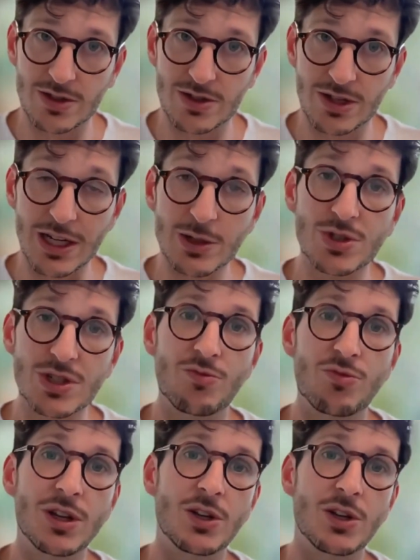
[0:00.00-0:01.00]
Sage was in
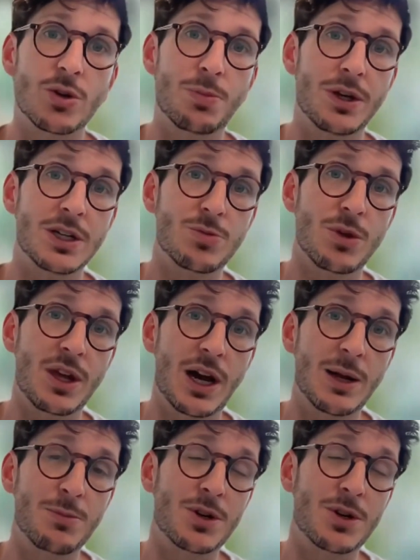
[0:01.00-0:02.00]
a really good place with
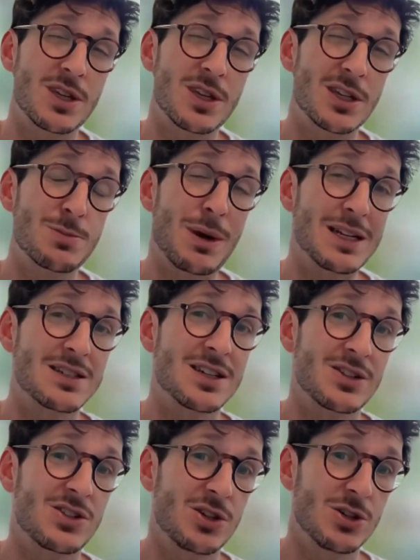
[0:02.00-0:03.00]
AI because they'd spent
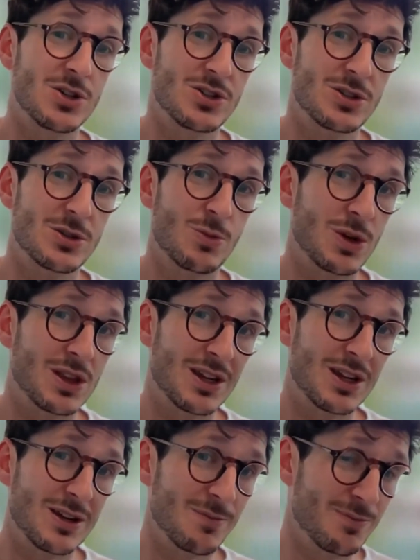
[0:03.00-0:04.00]
6 years with
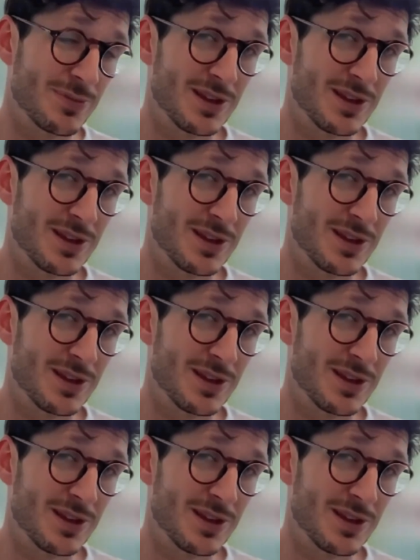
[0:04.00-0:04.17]
like,